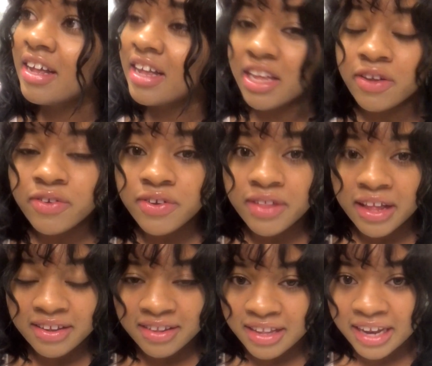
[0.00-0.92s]
he'll do
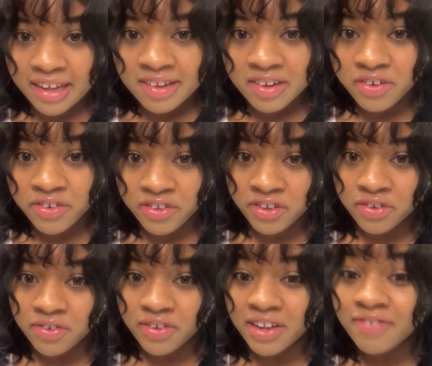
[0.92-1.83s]
that to the next girl
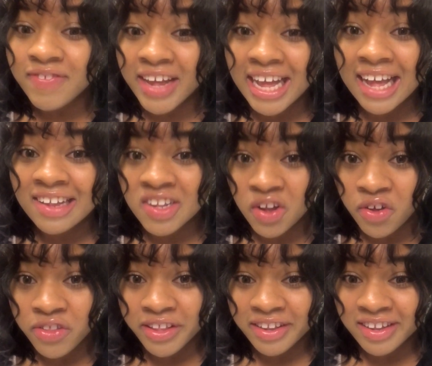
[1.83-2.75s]
too. In fact, I
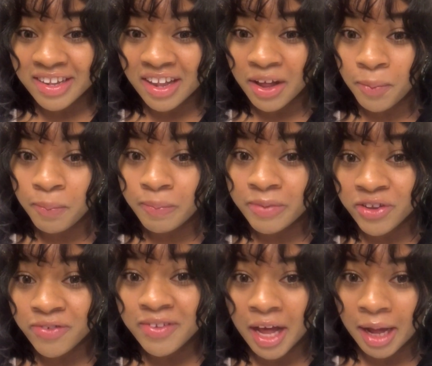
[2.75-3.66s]
saw this
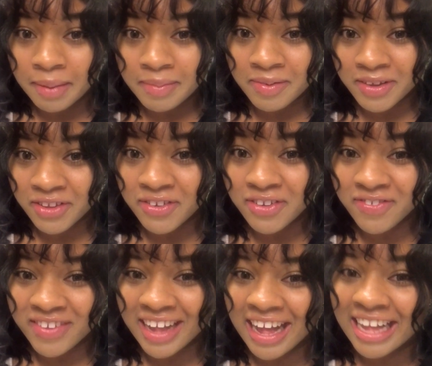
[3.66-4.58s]
two times with two
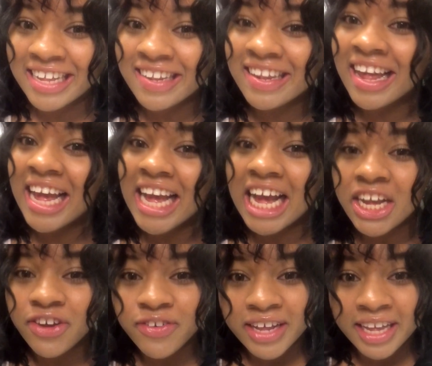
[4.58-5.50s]
different guys.
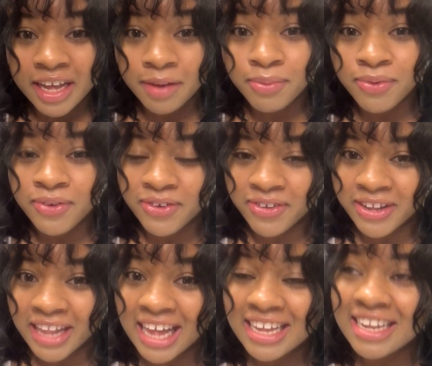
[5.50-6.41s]
I go to Ikebukuro
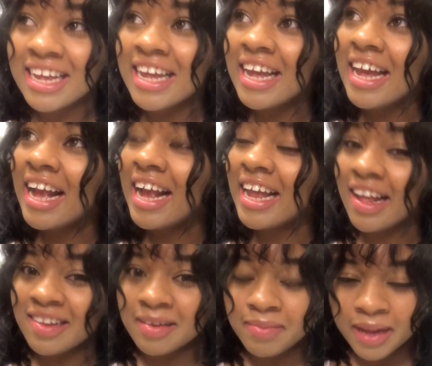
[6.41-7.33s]
a lot, and
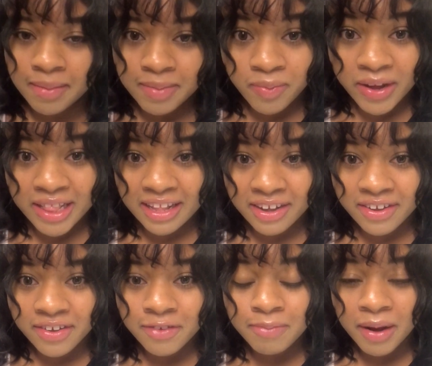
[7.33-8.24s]
I sometimes wait
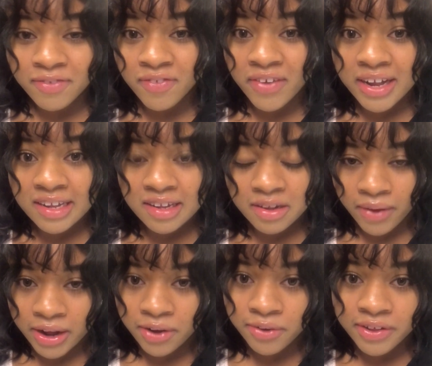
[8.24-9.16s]
there on my friends,
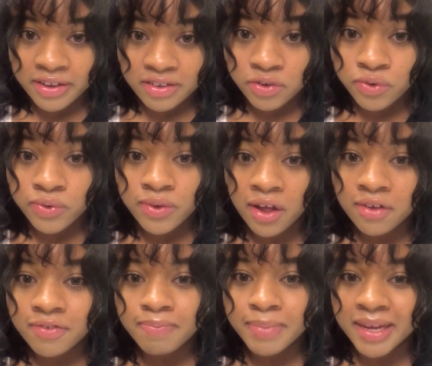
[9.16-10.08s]
or I go there to cool
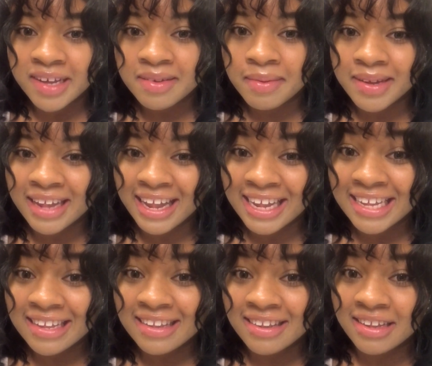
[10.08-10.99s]
off, because once I
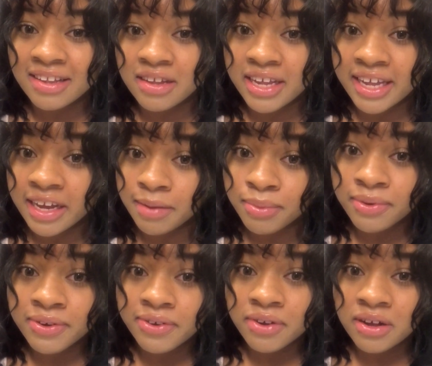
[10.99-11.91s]
get to
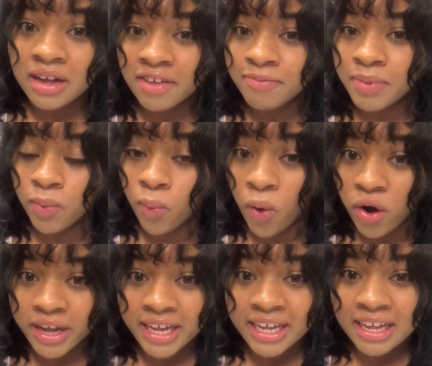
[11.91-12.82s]
Ikebukuro, I've been
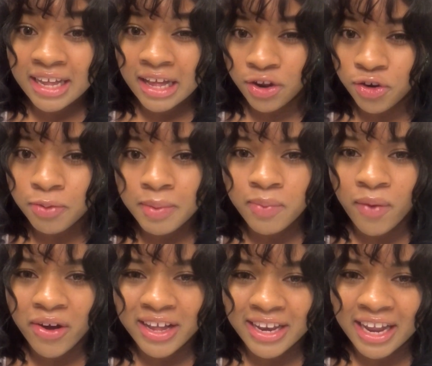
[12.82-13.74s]
walking. I normally
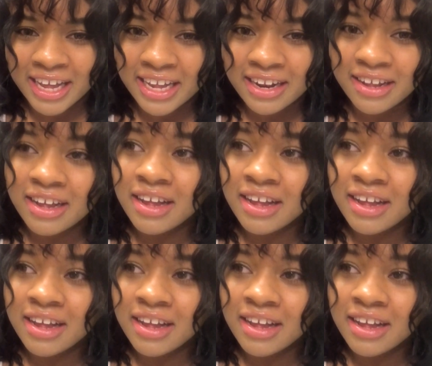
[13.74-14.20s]
walk at night.